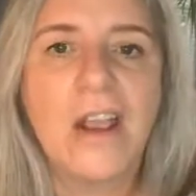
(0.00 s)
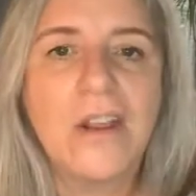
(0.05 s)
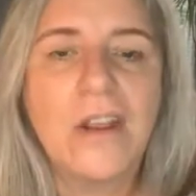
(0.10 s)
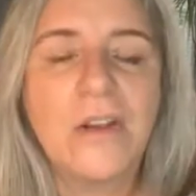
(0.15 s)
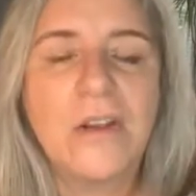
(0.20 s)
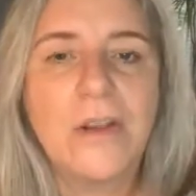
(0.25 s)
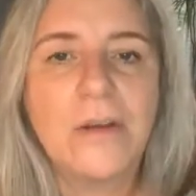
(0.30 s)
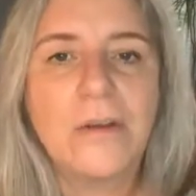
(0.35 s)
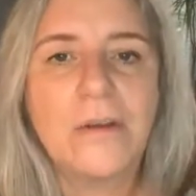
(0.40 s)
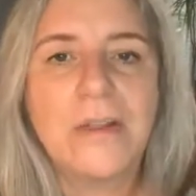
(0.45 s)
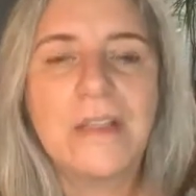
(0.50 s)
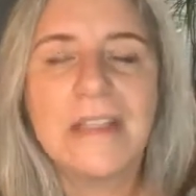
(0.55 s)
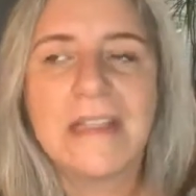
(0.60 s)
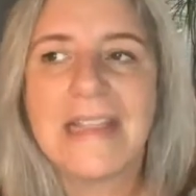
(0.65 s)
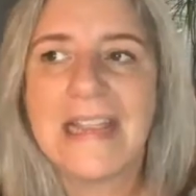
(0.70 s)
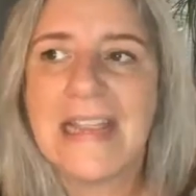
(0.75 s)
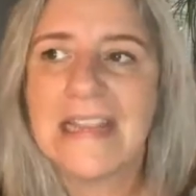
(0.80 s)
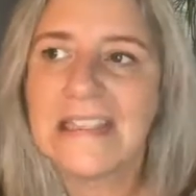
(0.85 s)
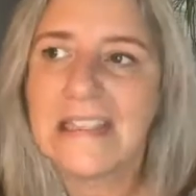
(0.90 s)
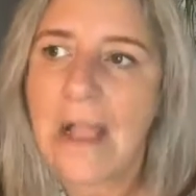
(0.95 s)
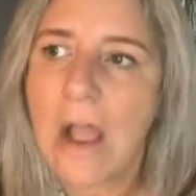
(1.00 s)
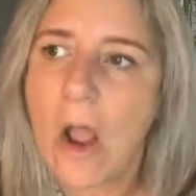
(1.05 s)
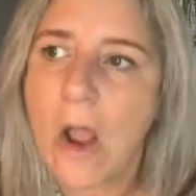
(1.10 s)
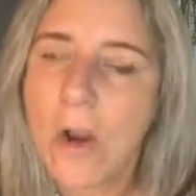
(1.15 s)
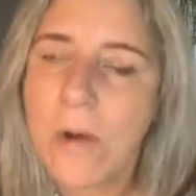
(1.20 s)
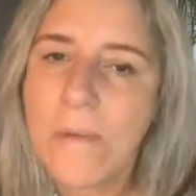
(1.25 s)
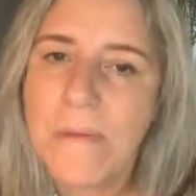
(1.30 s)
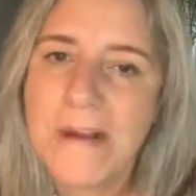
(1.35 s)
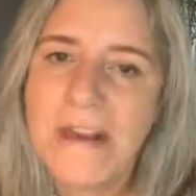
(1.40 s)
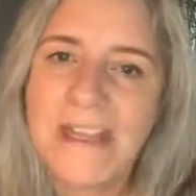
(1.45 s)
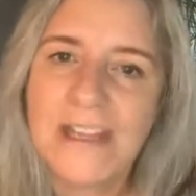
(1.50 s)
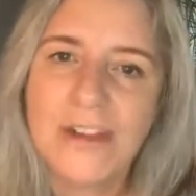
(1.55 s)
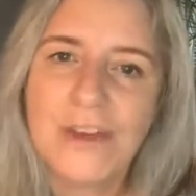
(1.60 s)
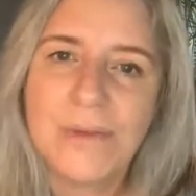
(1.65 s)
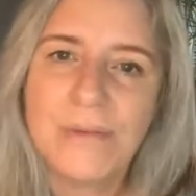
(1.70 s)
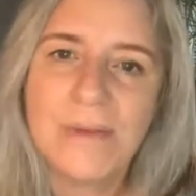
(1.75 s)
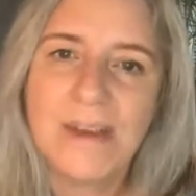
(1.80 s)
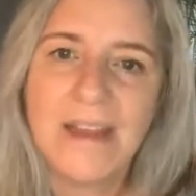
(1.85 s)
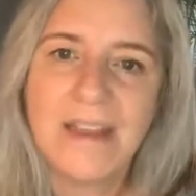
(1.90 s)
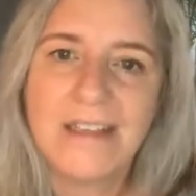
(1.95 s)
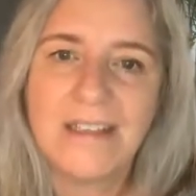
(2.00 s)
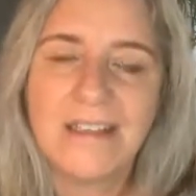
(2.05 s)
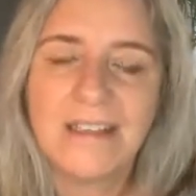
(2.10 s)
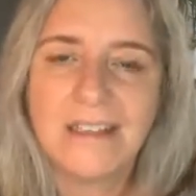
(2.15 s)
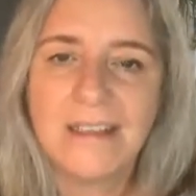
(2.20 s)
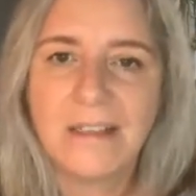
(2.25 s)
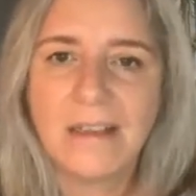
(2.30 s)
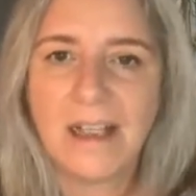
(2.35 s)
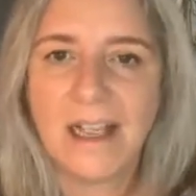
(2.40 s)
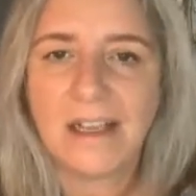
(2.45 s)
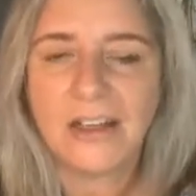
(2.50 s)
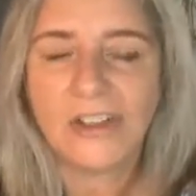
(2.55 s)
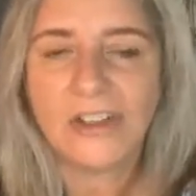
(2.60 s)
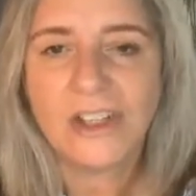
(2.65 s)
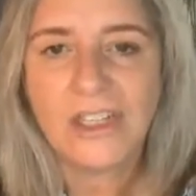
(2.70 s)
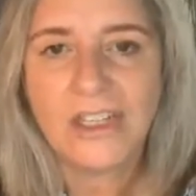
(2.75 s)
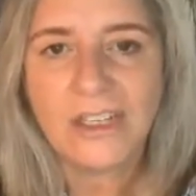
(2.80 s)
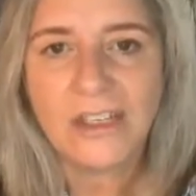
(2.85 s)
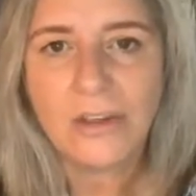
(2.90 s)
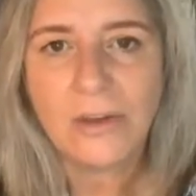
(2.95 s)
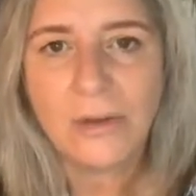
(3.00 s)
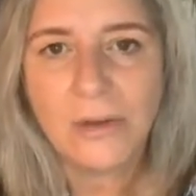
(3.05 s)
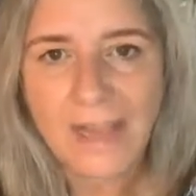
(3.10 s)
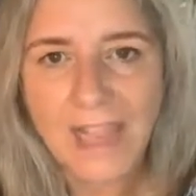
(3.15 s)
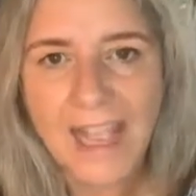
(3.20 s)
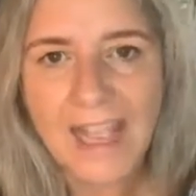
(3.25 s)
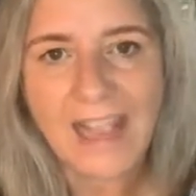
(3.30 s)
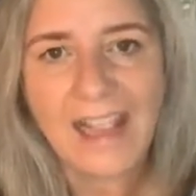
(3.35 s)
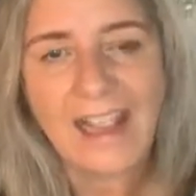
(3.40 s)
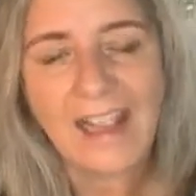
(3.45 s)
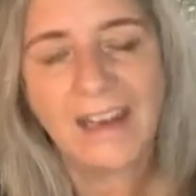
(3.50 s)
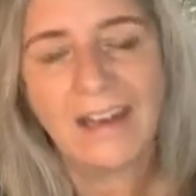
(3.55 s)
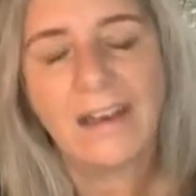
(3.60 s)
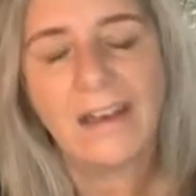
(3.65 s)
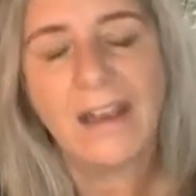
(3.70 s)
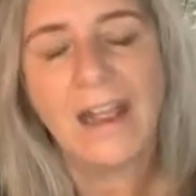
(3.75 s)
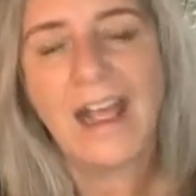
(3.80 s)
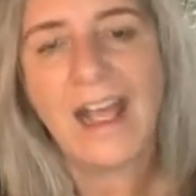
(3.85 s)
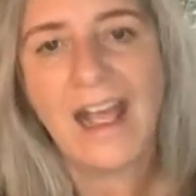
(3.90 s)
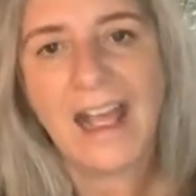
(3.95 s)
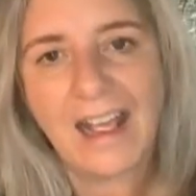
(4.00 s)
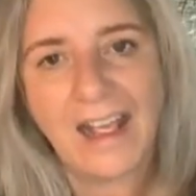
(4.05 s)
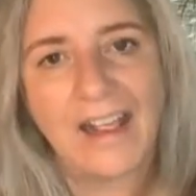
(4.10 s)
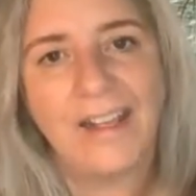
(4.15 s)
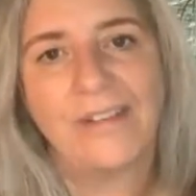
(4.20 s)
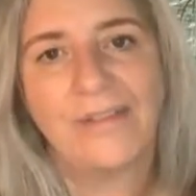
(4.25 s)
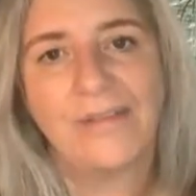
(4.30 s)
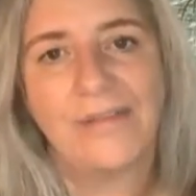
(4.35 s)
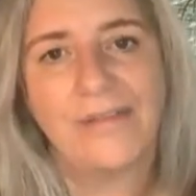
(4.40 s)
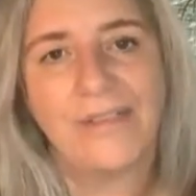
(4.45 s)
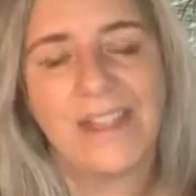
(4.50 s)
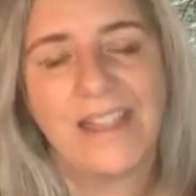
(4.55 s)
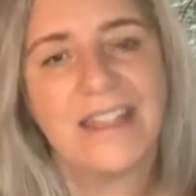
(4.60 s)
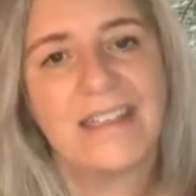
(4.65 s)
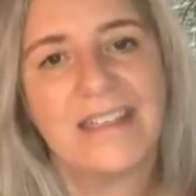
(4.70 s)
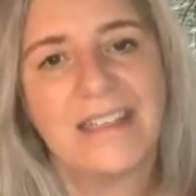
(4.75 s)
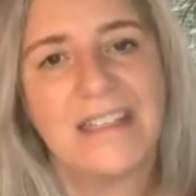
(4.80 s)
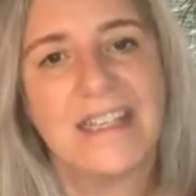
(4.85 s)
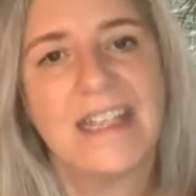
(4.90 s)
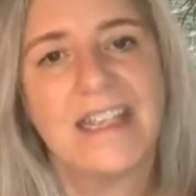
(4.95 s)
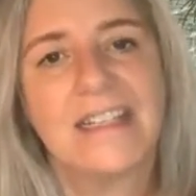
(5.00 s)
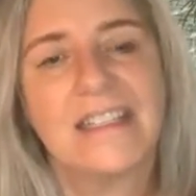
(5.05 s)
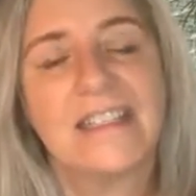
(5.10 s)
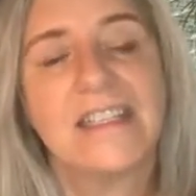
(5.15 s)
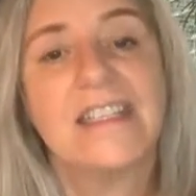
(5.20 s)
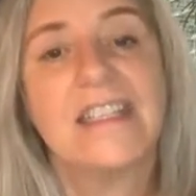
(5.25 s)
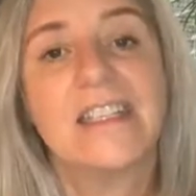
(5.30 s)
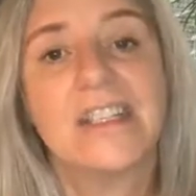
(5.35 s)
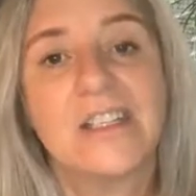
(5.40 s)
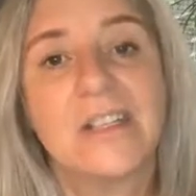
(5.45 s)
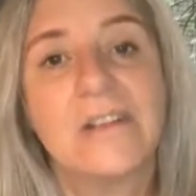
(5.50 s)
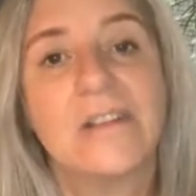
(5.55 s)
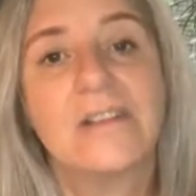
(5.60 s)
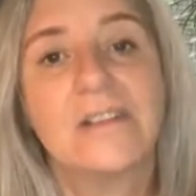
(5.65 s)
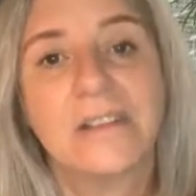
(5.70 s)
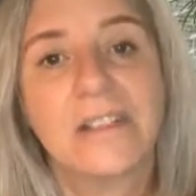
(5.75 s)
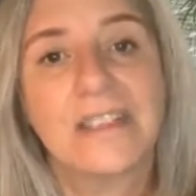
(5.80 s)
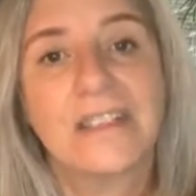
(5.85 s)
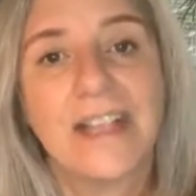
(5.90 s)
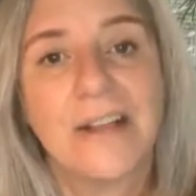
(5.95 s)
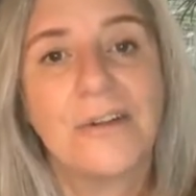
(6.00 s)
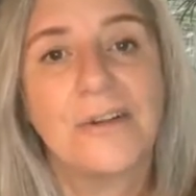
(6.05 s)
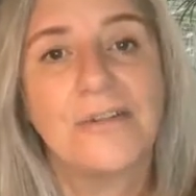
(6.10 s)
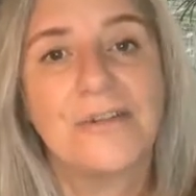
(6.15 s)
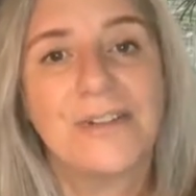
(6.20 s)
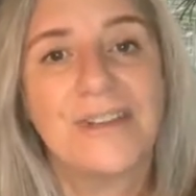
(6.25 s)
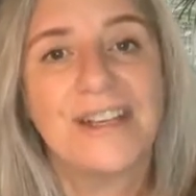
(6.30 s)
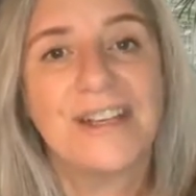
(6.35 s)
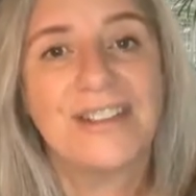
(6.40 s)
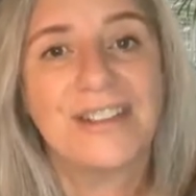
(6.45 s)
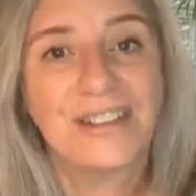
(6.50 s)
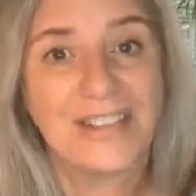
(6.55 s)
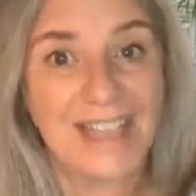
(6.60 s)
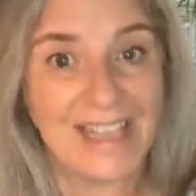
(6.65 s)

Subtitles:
It's opening your mind to actually you can have these things and it's not selfish.